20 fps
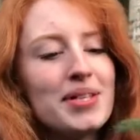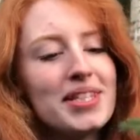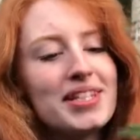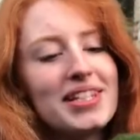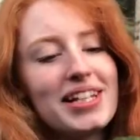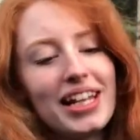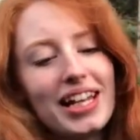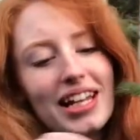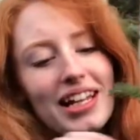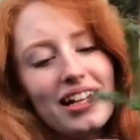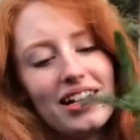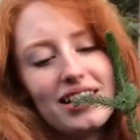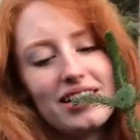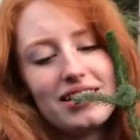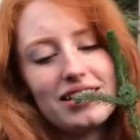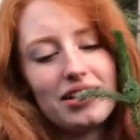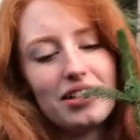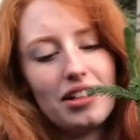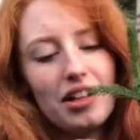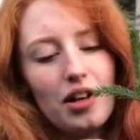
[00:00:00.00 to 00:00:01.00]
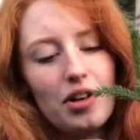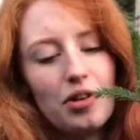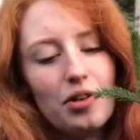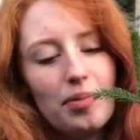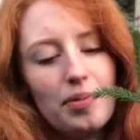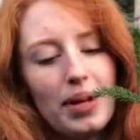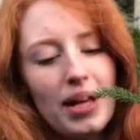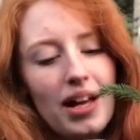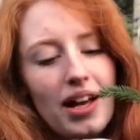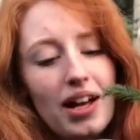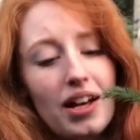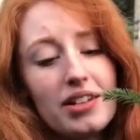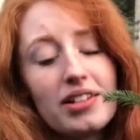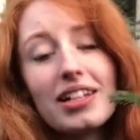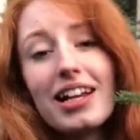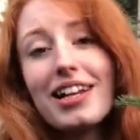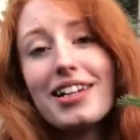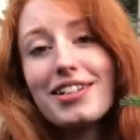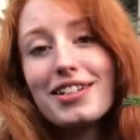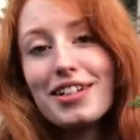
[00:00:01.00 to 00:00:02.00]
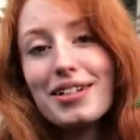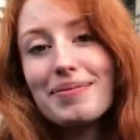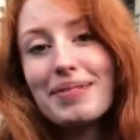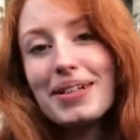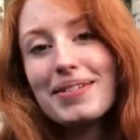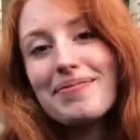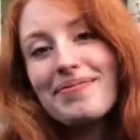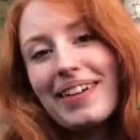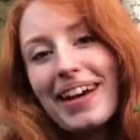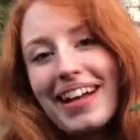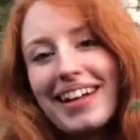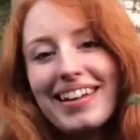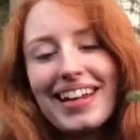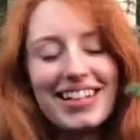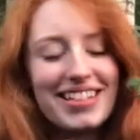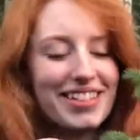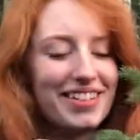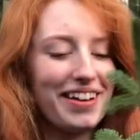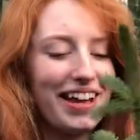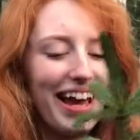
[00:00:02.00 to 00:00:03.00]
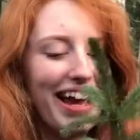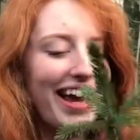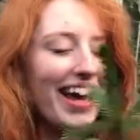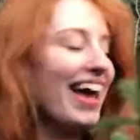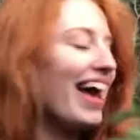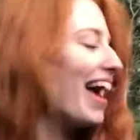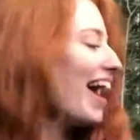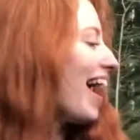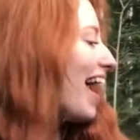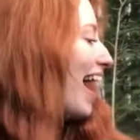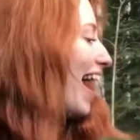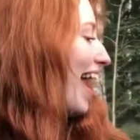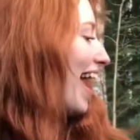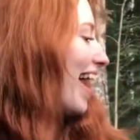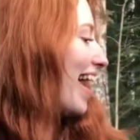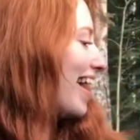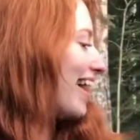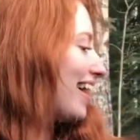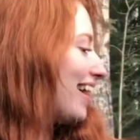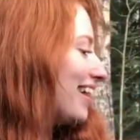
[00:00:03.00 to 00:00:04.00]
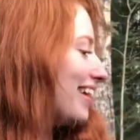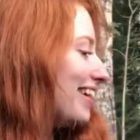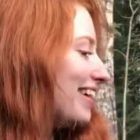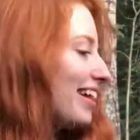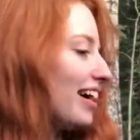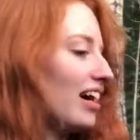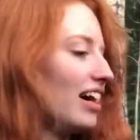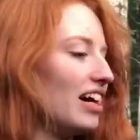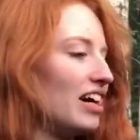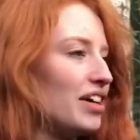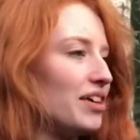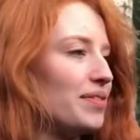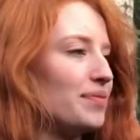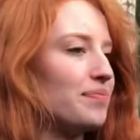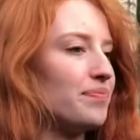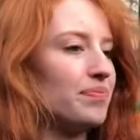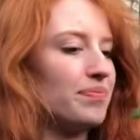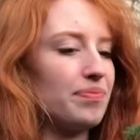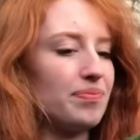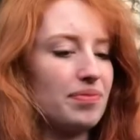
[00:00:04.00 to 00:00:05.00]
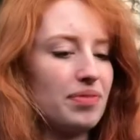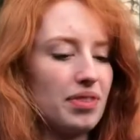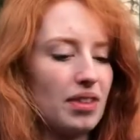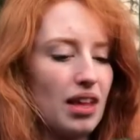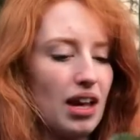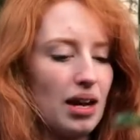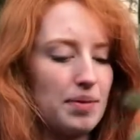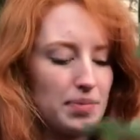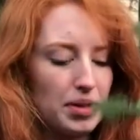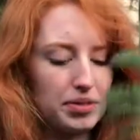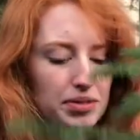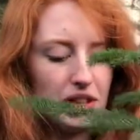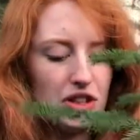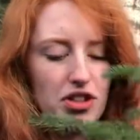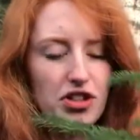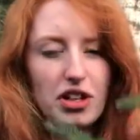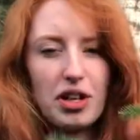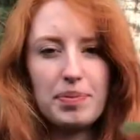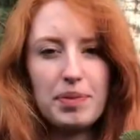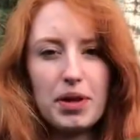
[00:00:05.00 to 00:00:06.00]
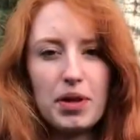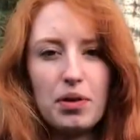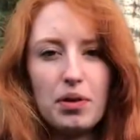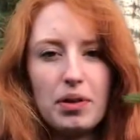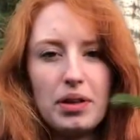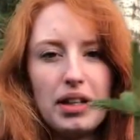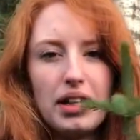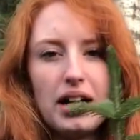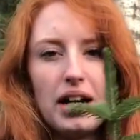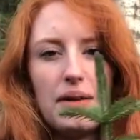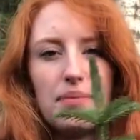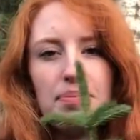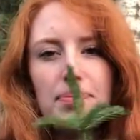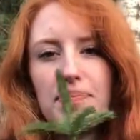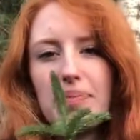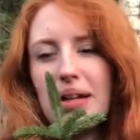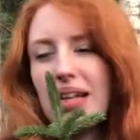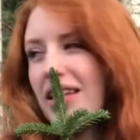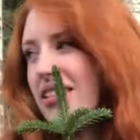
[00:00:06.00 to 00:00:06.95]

stick it in his little home. It's kind of stupid, but that's okay. And um, I'm not really sure I'm gonna hold it up, but